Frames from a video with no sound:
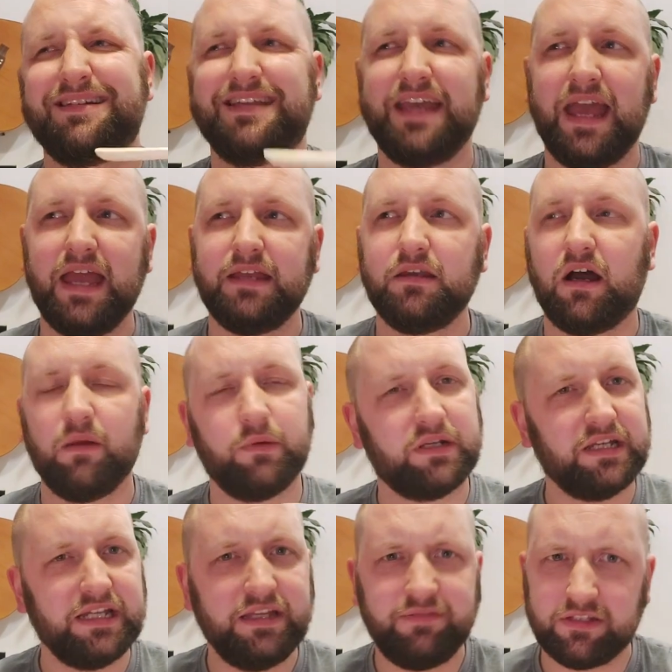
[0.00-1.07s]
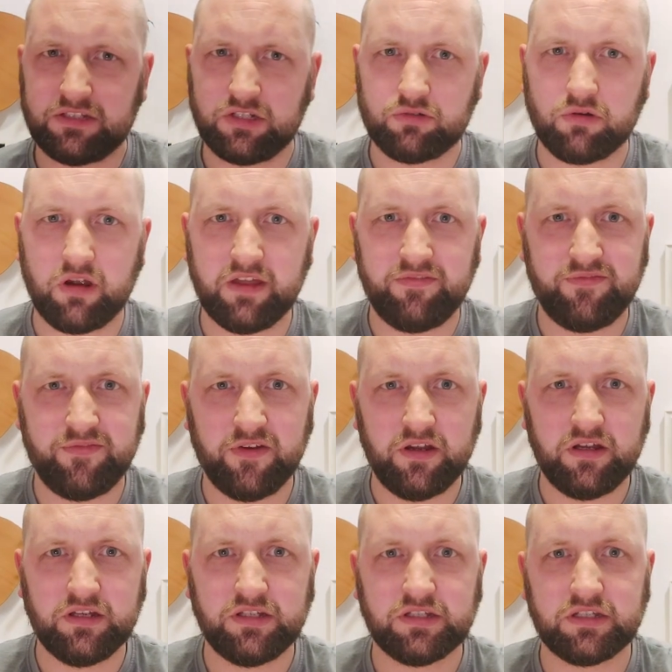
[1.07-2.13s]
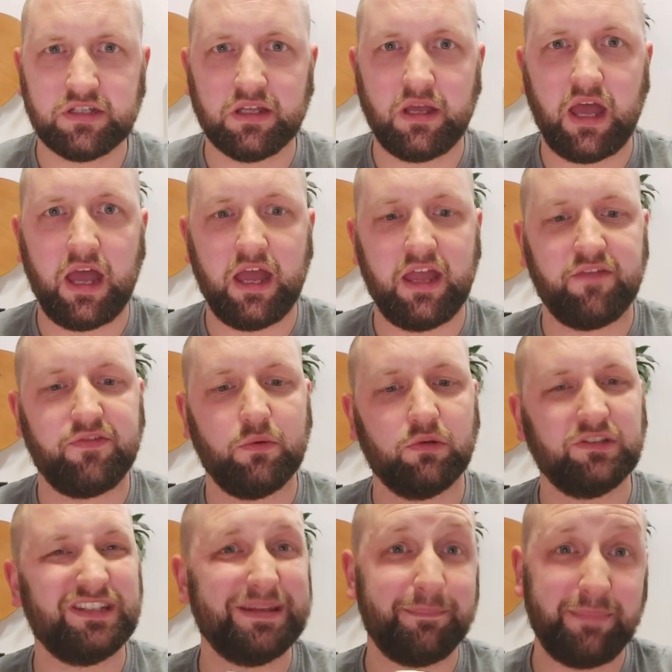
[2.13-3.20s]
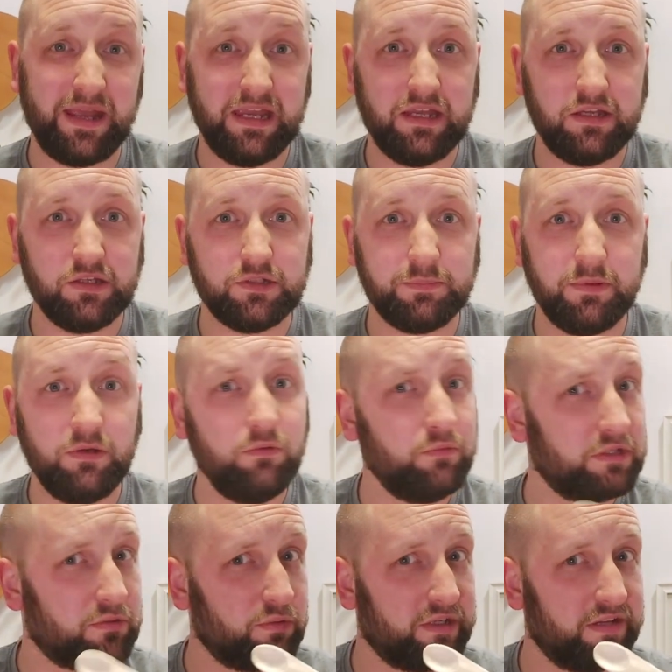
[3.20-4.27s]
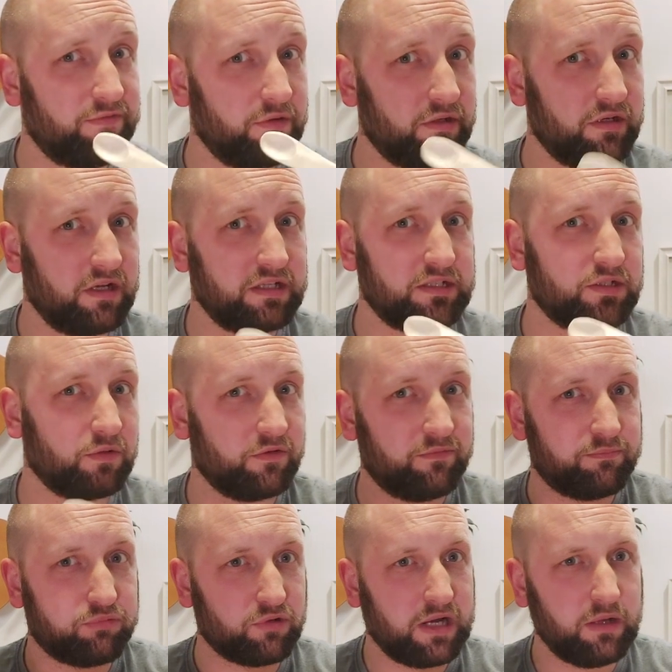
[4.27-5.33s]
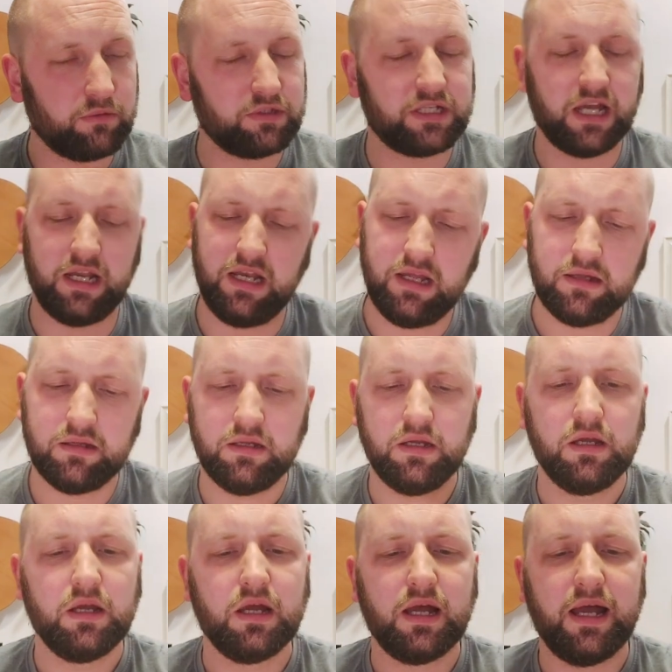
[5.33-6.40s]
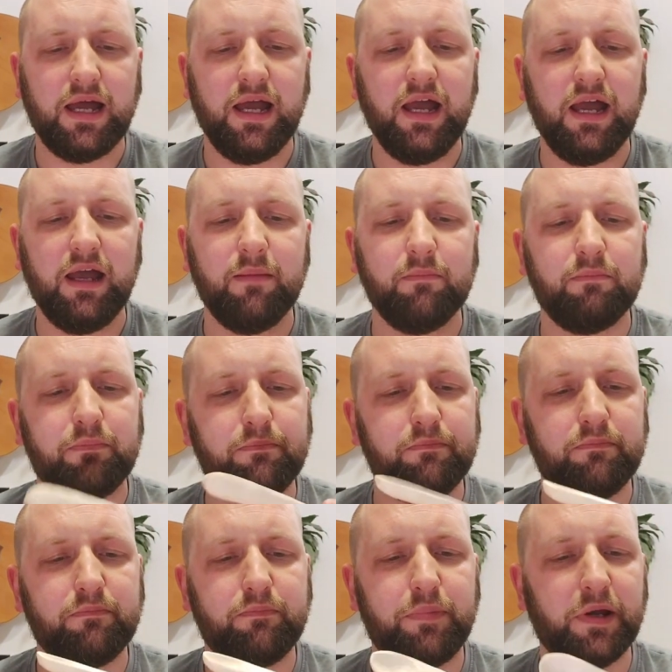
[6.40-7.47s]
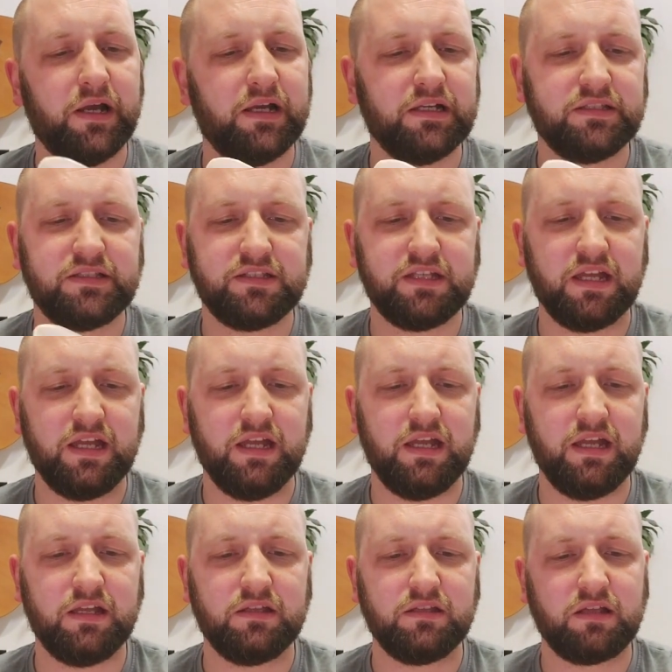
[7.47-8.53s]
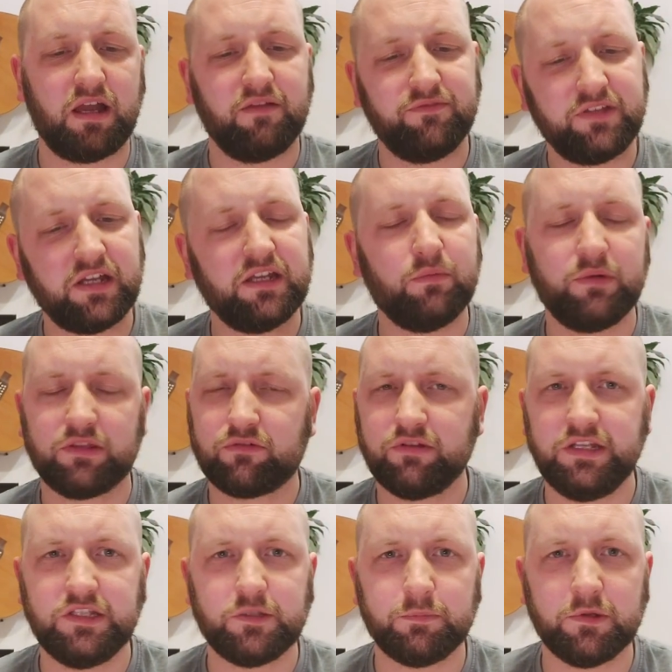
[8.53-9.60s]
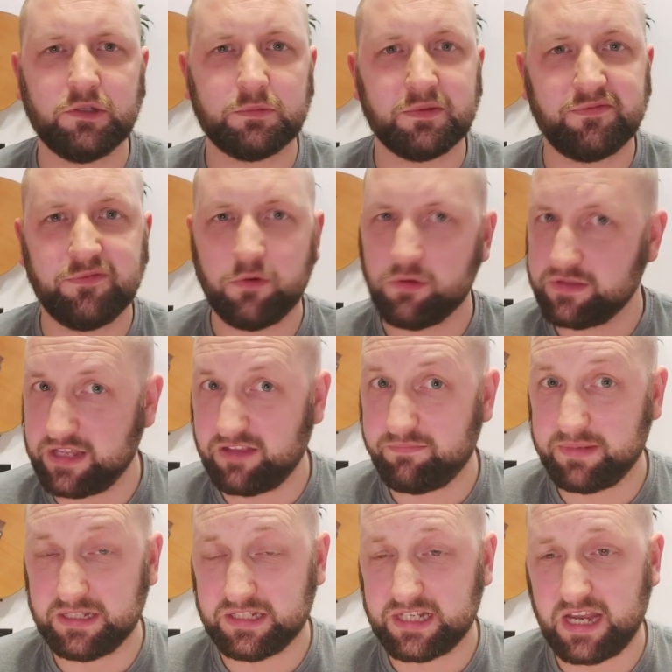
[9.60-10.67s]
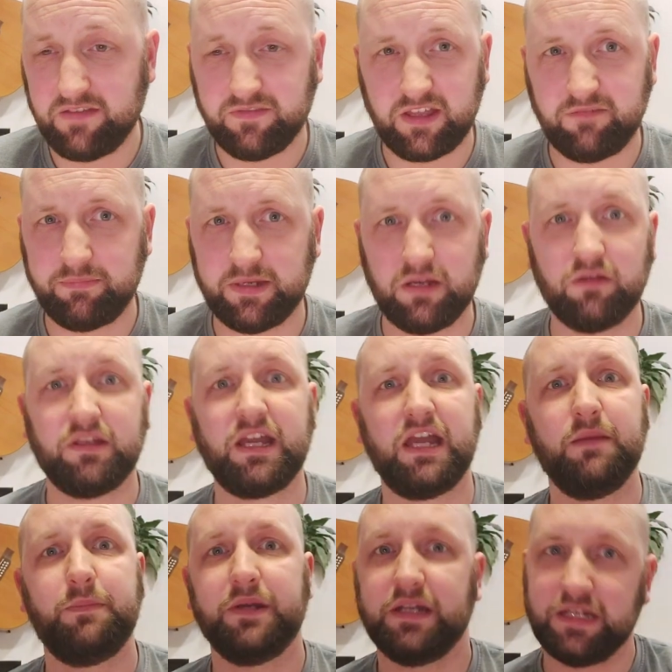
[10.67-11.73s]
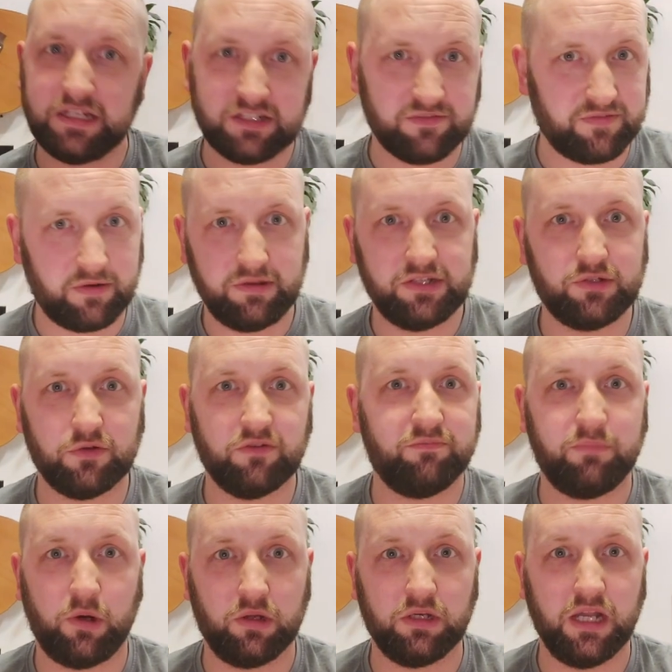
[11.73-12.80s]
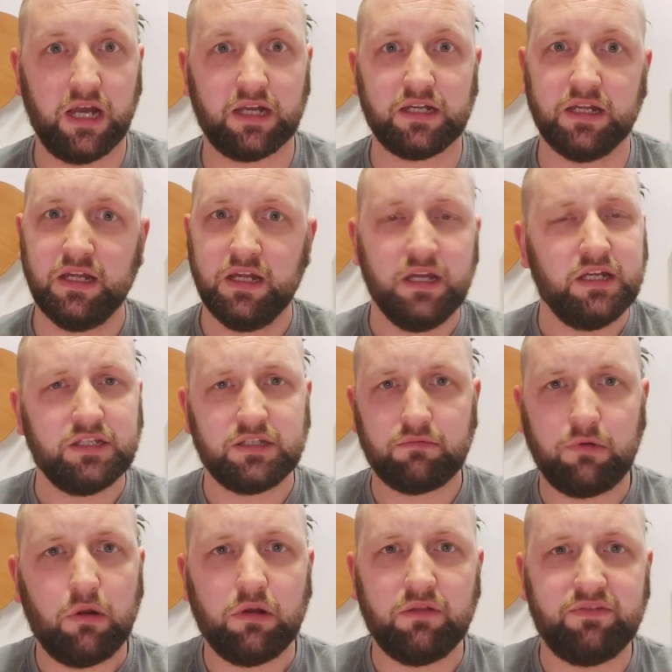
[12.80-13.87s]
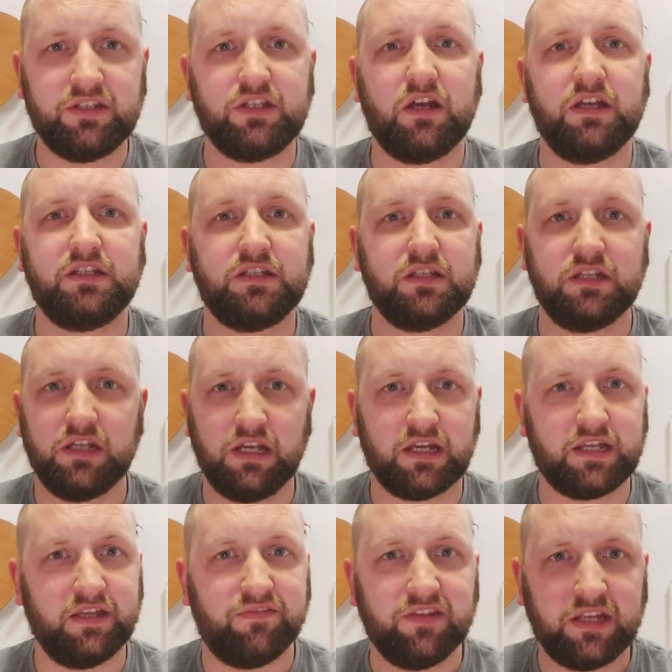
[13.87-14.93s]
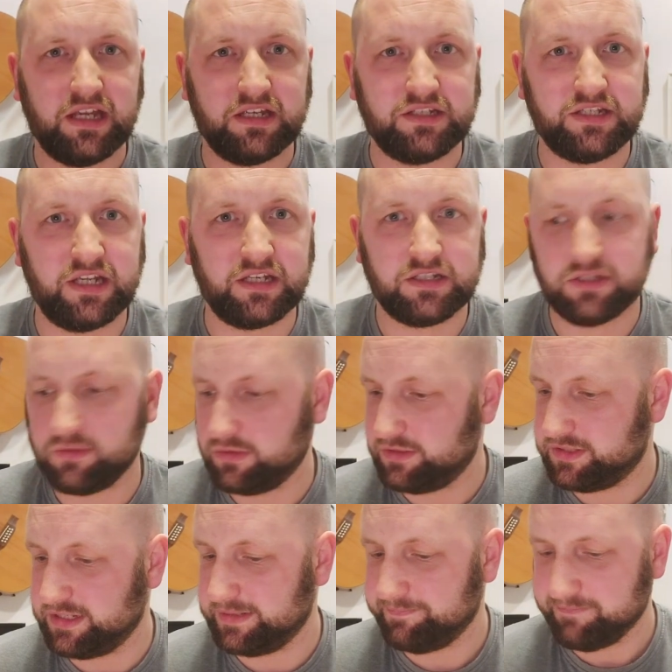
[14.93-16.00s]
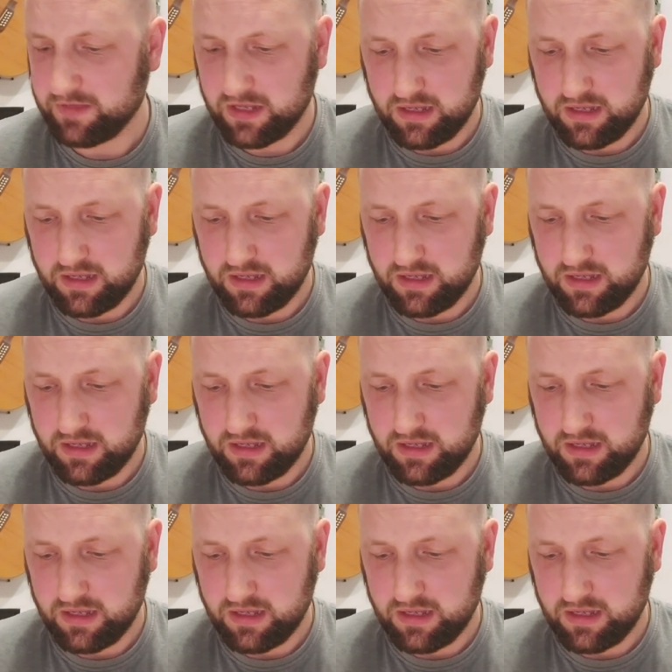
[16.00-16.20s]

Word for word: Again, I would leave it to dry first uh, if you wanted to bake your spoon, which will give you a nice sort of browned colour. Um, but uh, I've done it with green spoons before and they've been safe, they've been okay, but it is a very sort of potluck. It's a roll of the dice and you're lucky if you get a six sort of thing.